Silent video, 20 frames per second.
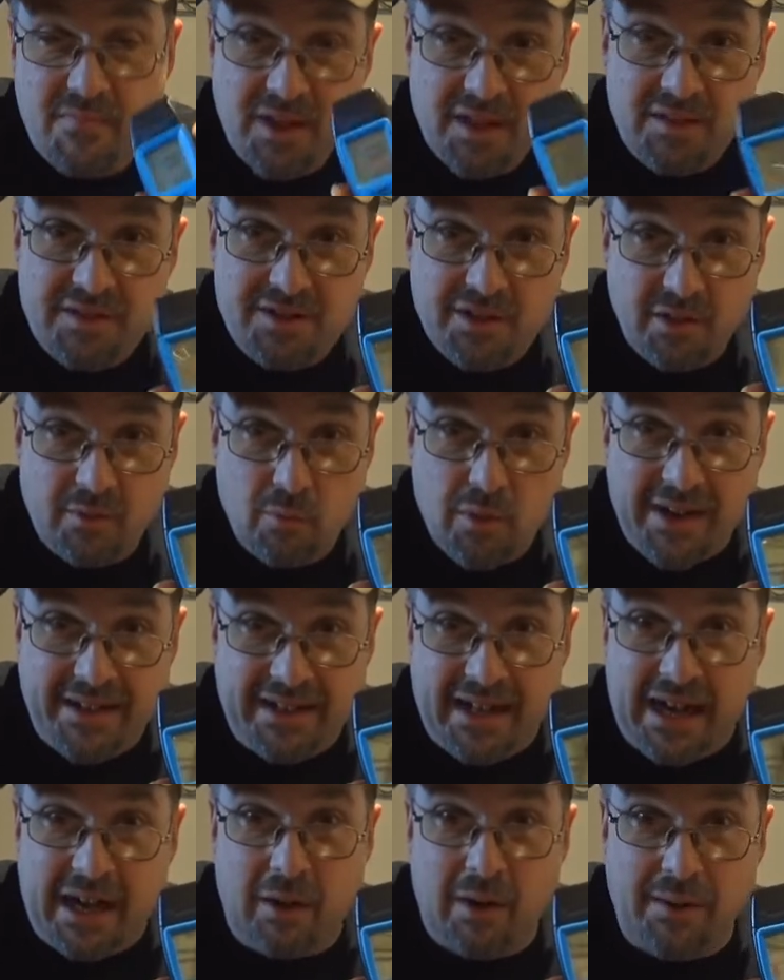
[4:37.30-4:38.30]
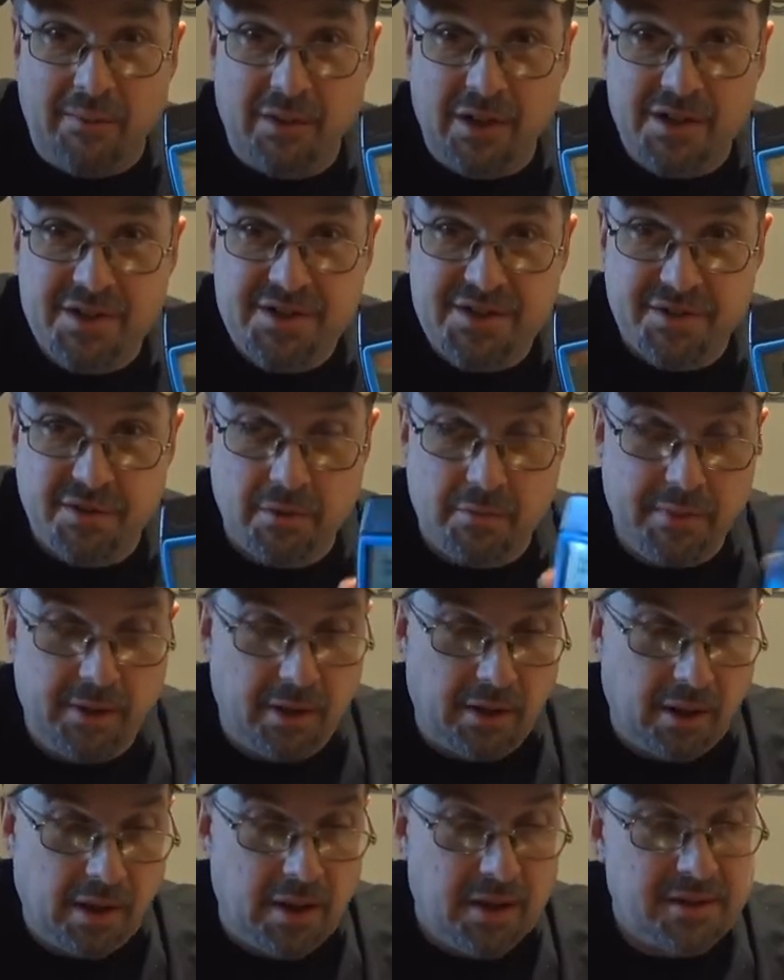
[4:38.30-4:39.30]
So right now, I've got 0
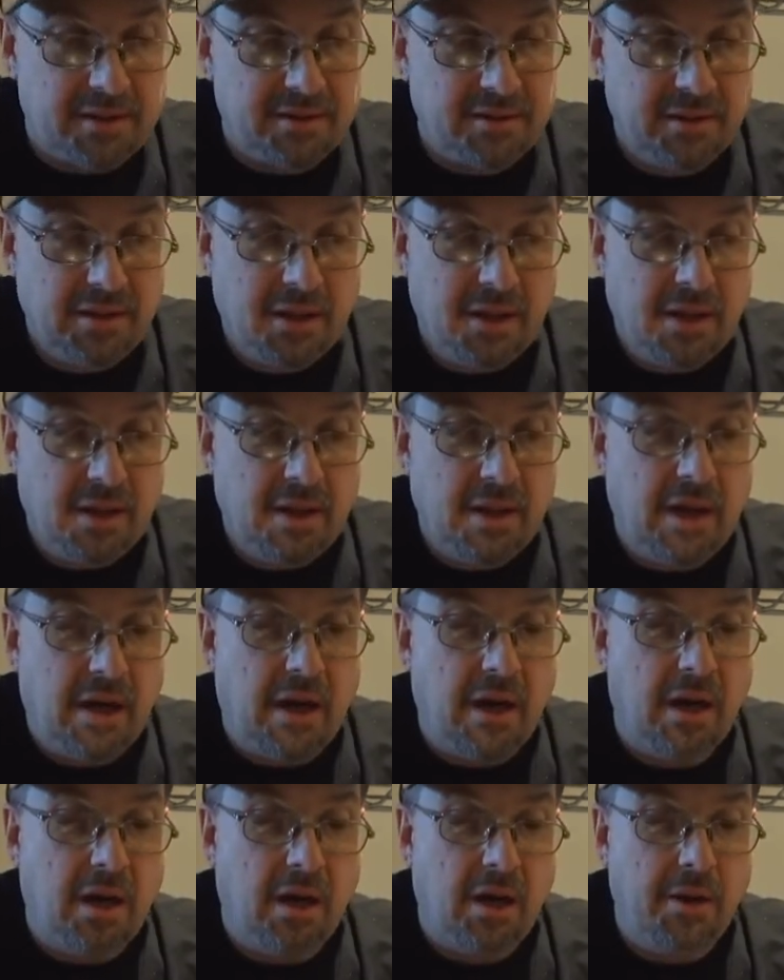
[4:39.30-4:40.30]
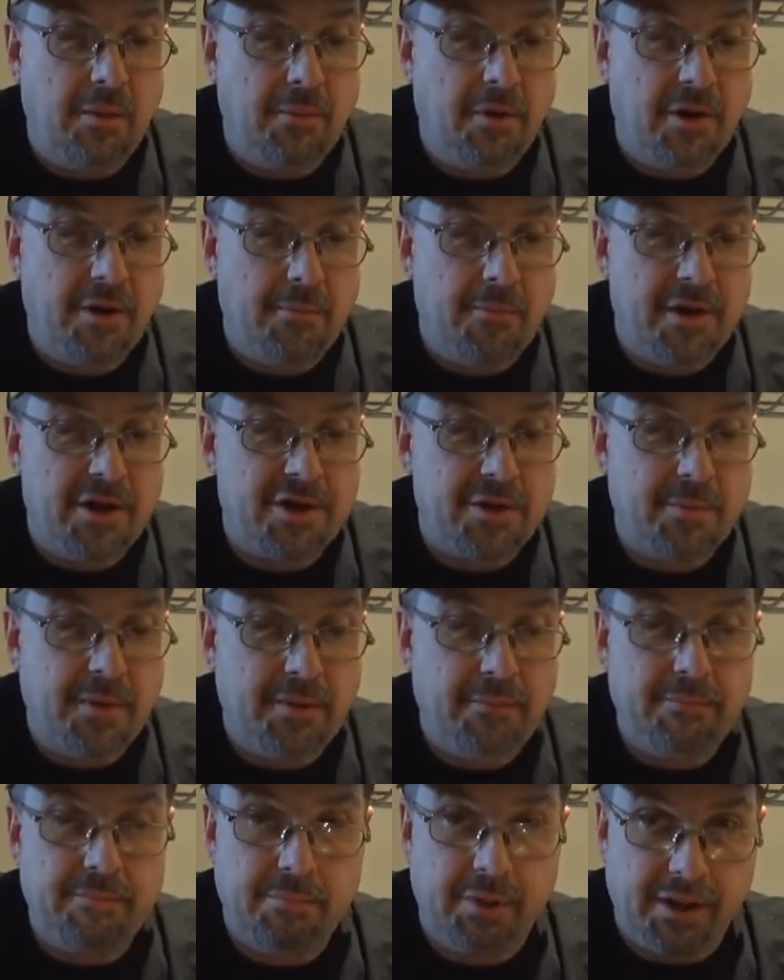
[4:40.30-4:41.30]
milligauss on measurement.
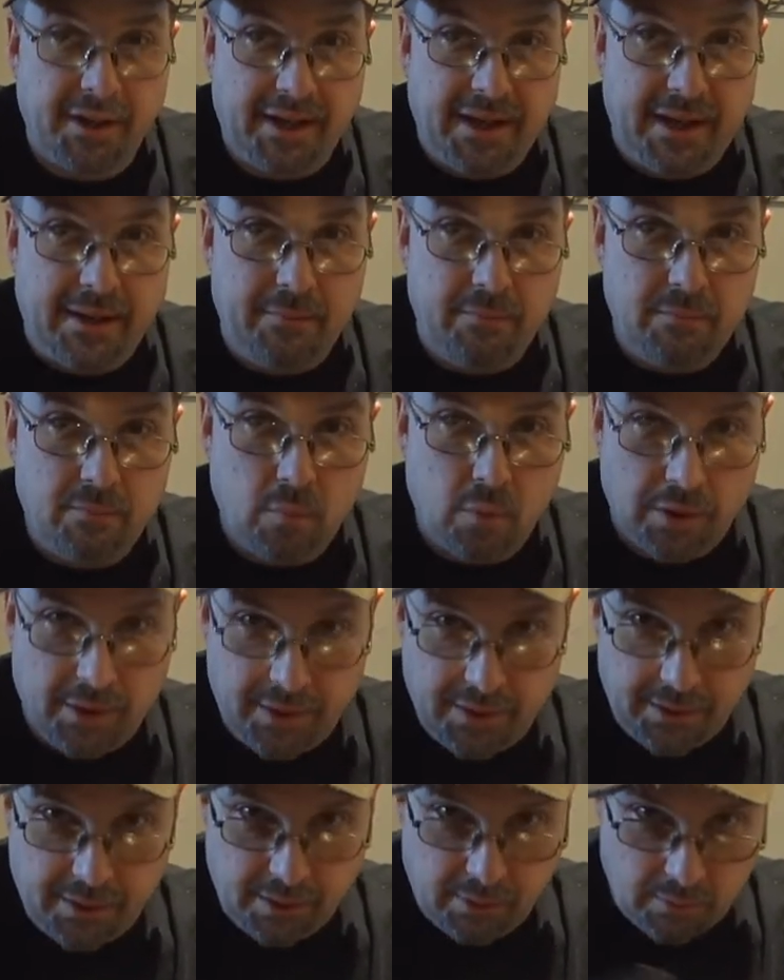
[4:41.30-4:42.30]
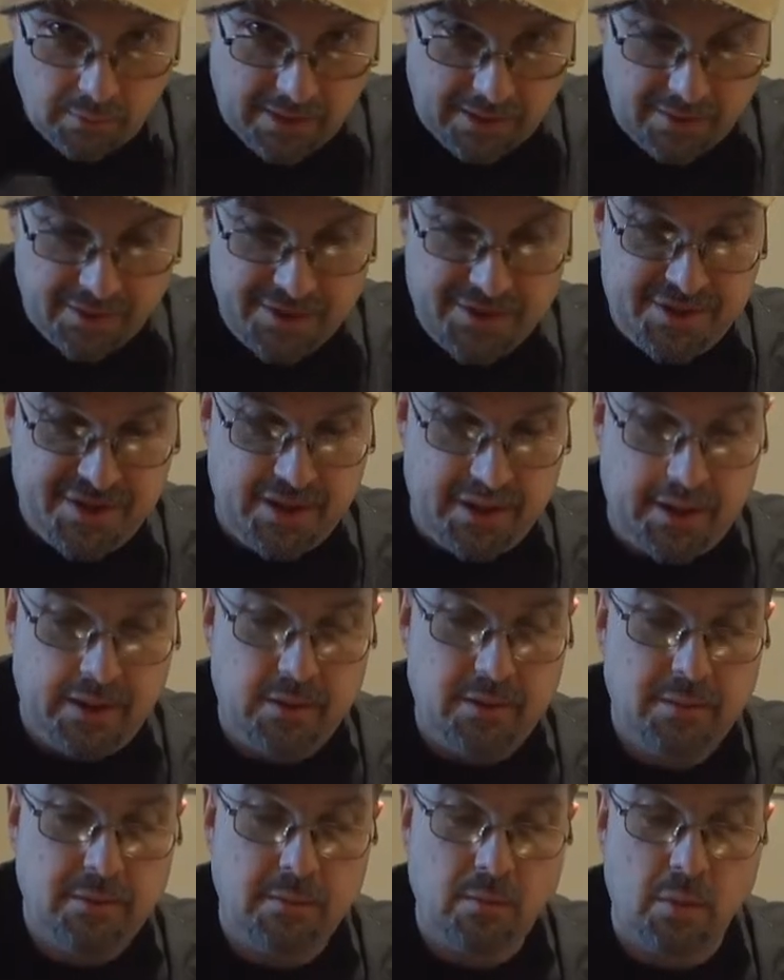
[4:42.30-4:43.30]
But again, we're going to go around and see
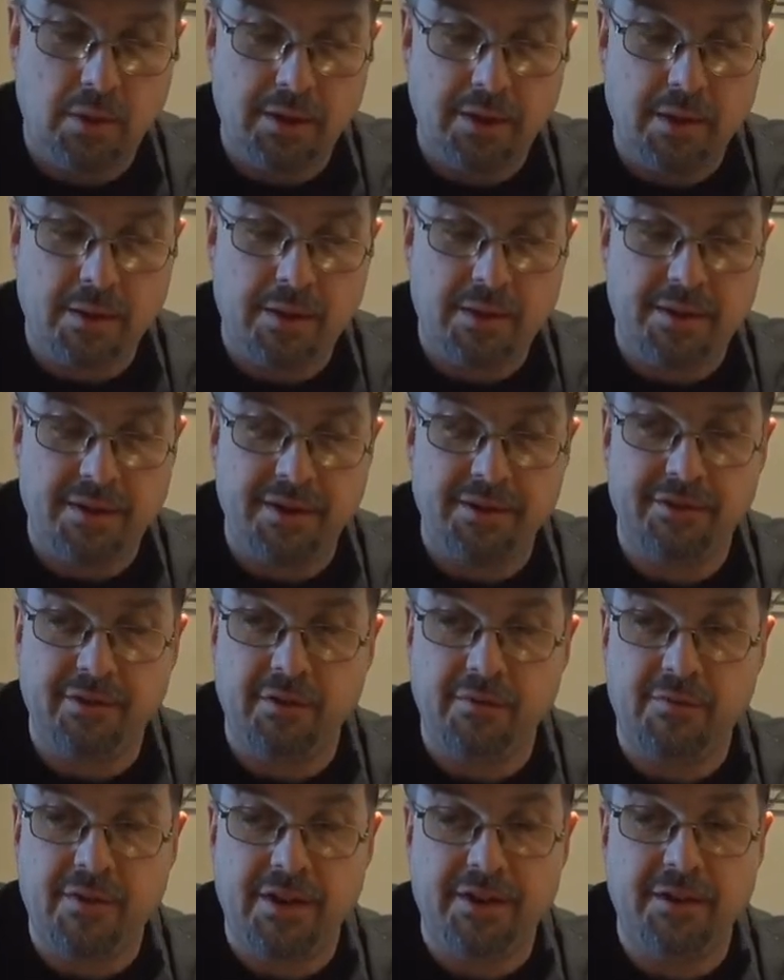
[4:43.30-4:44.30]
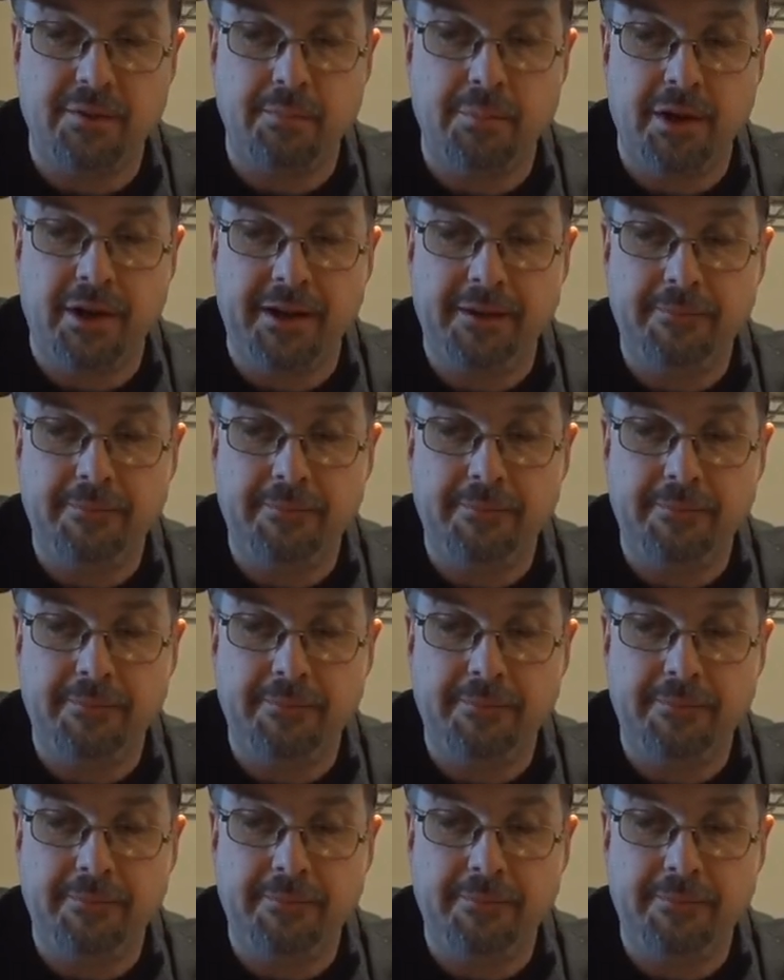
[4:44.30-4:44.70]
what other things are affected by.